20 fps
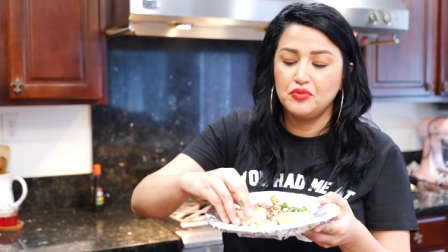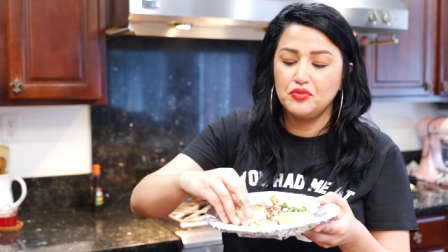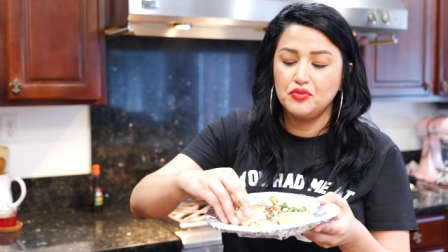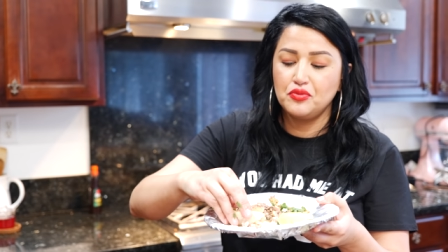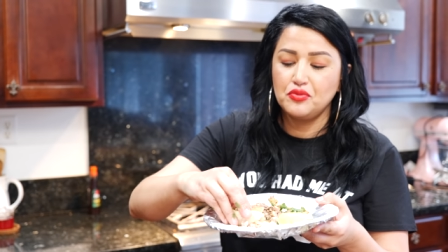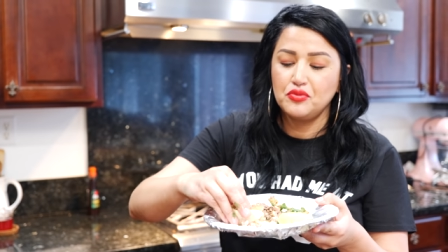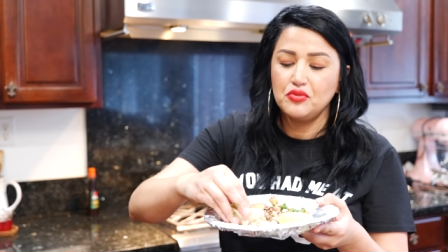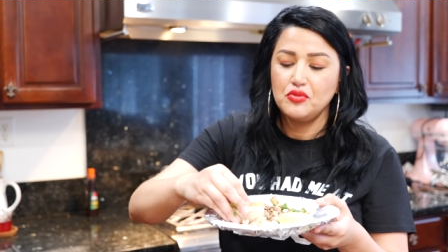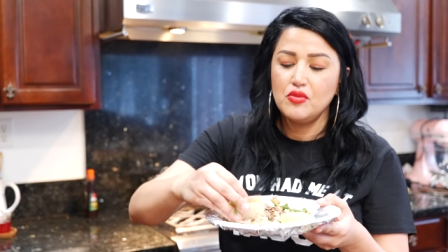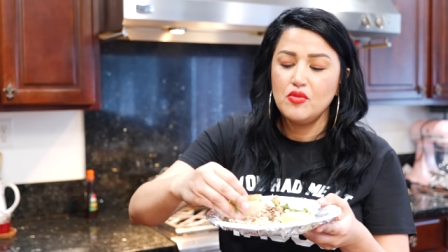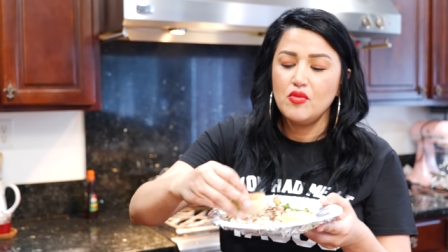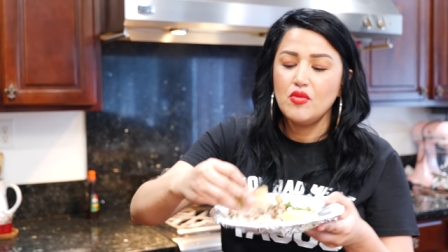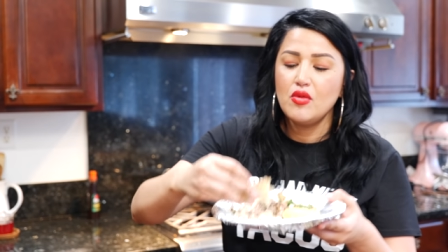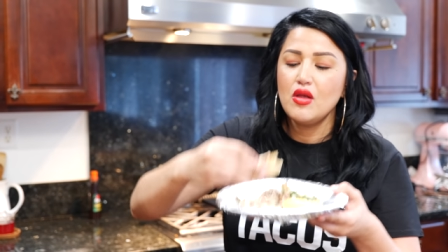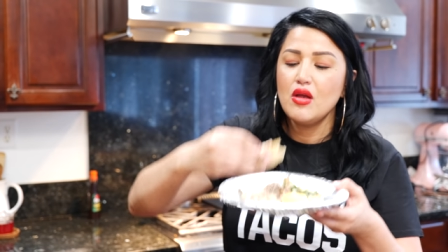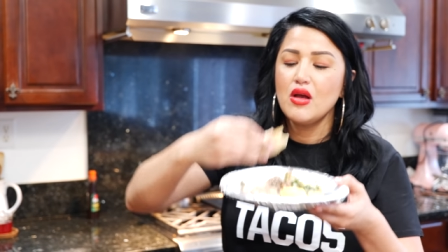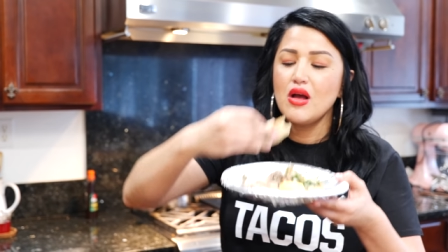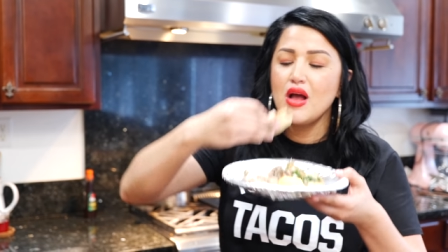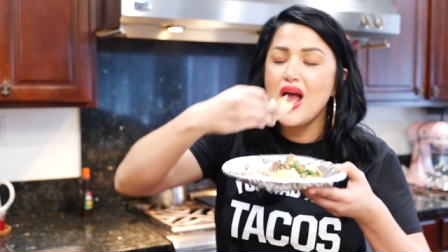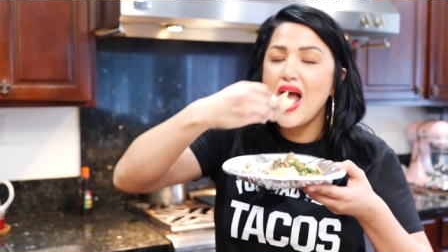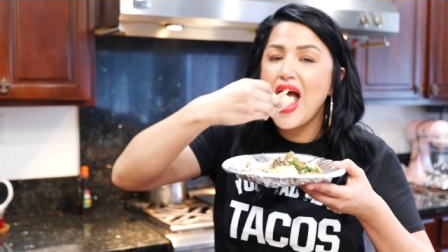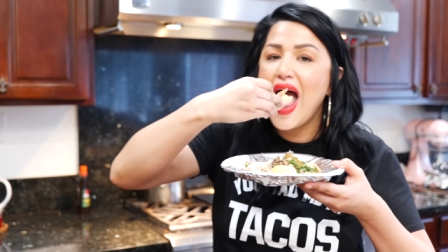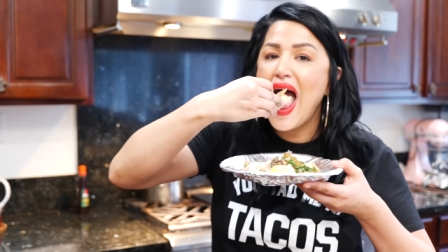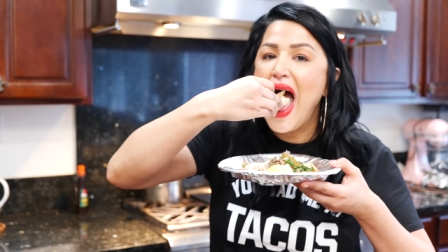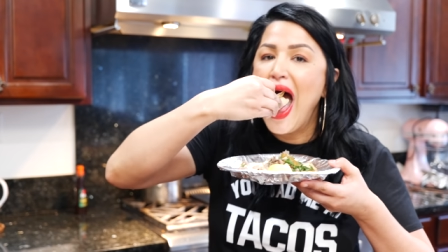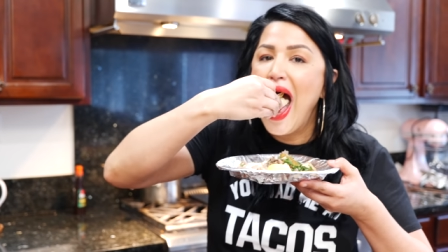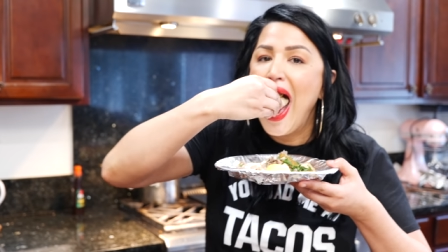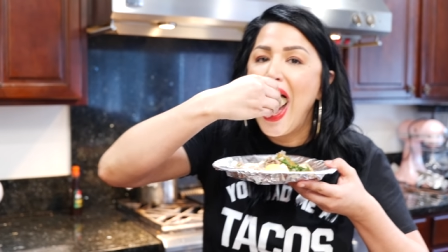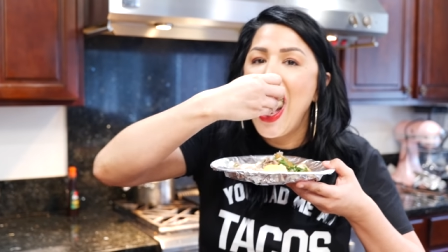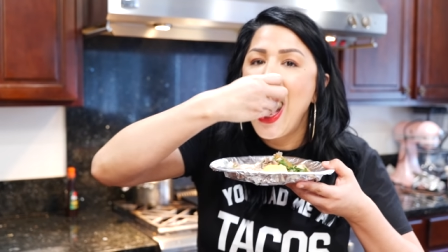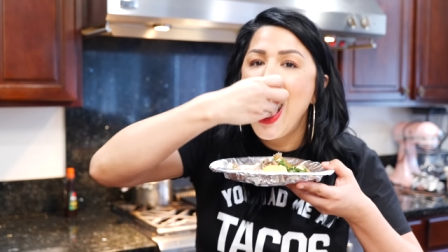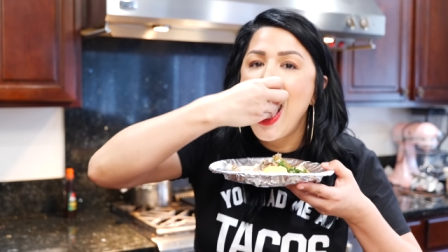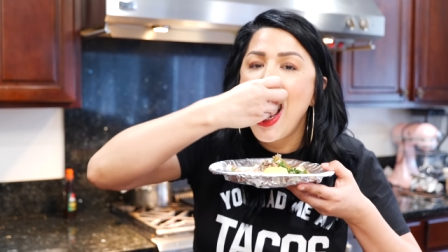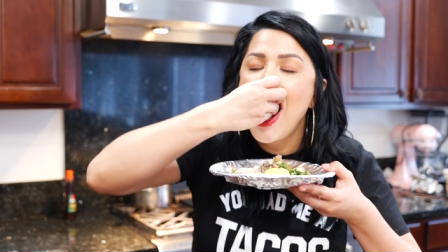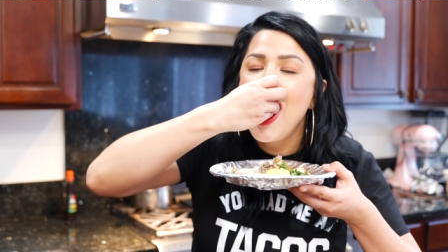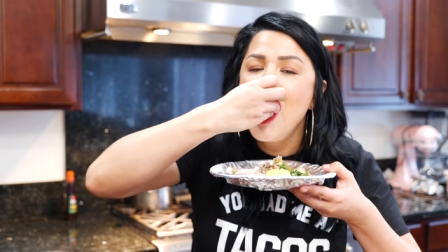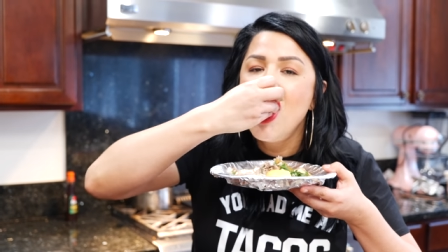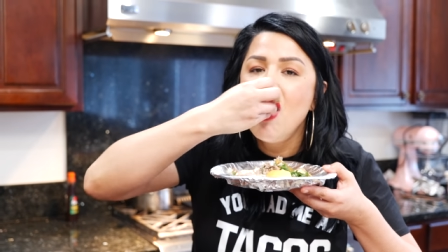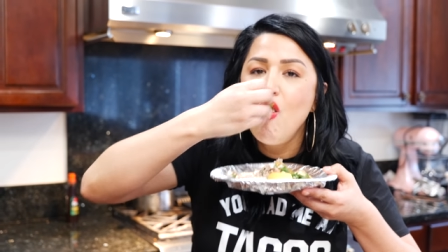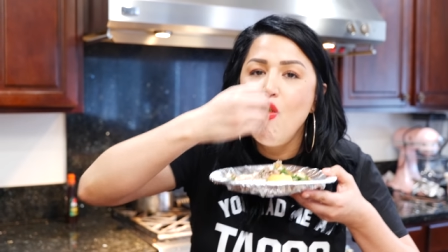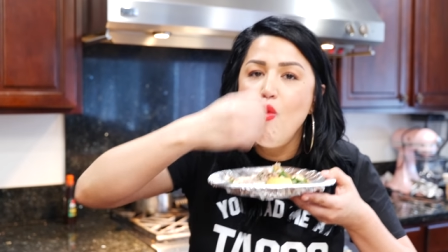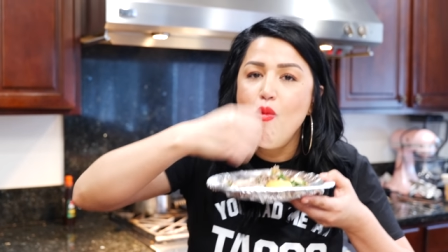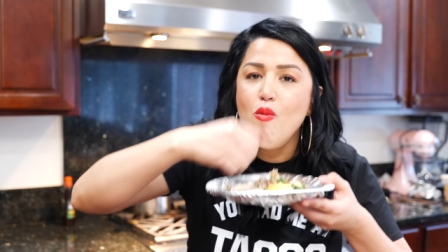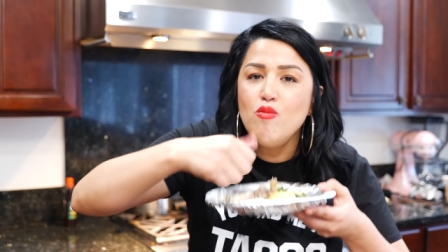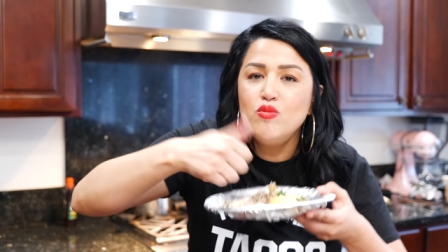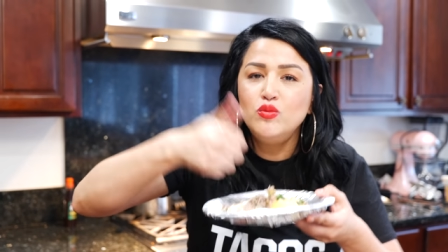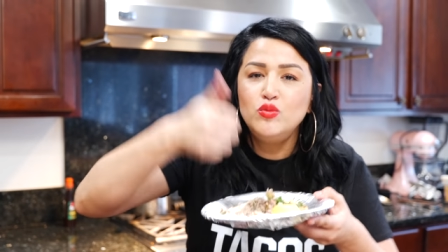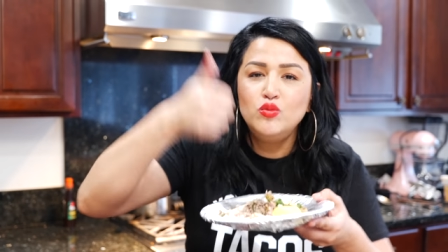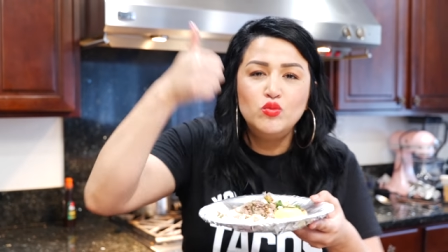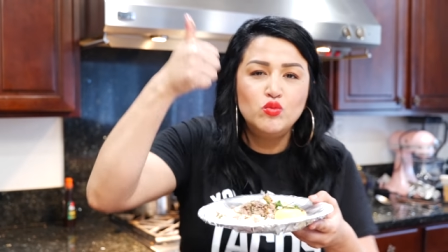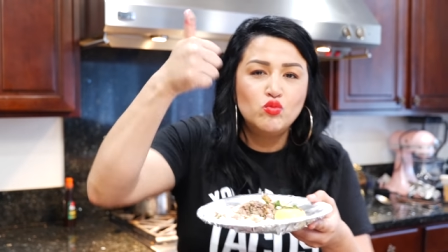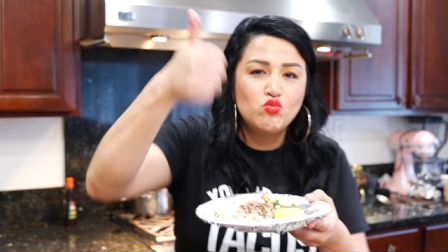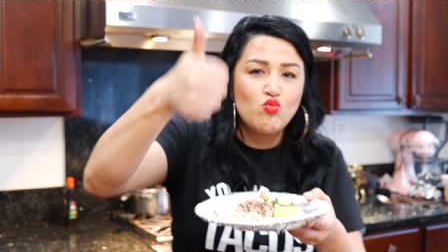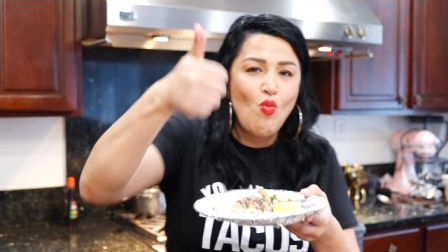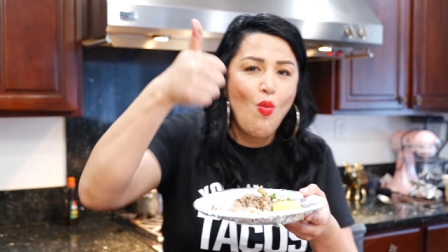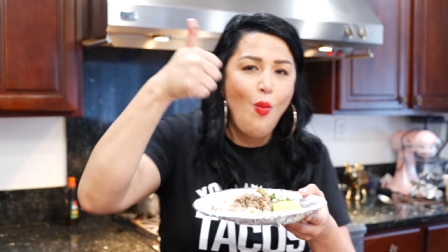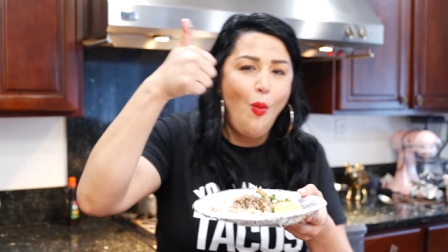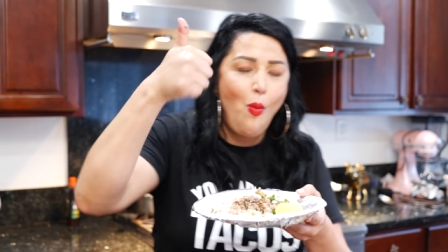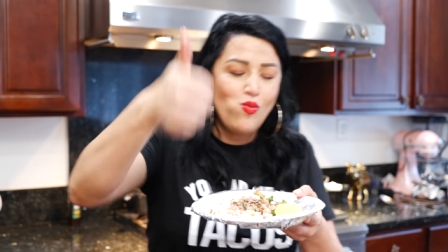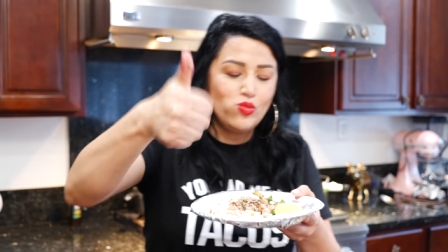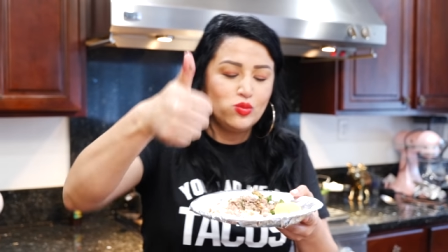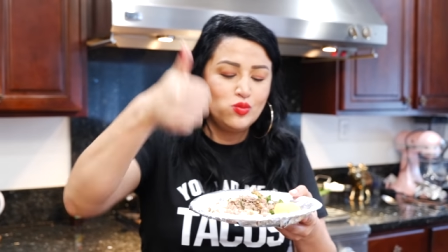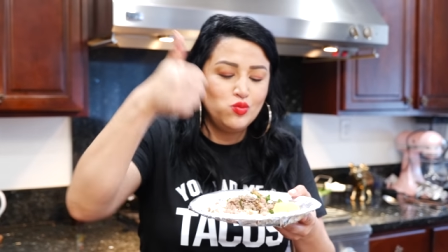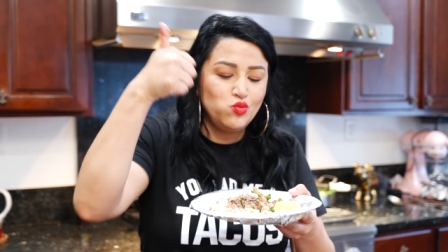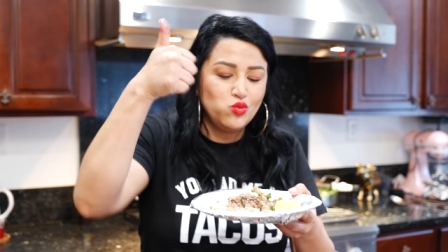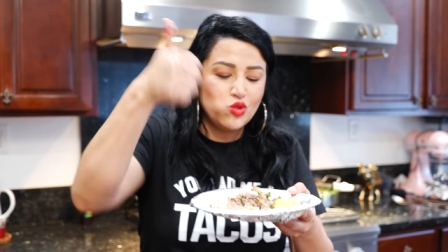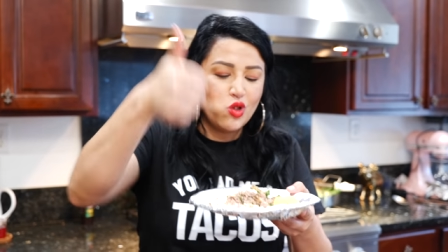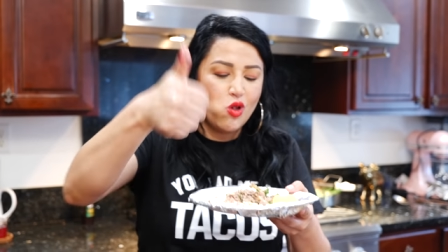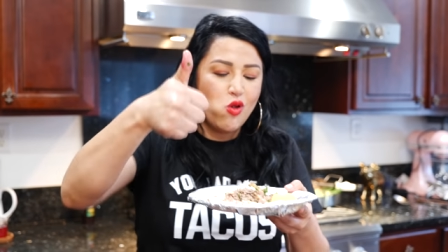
That's the word on the street, okay? Mm-hmm. We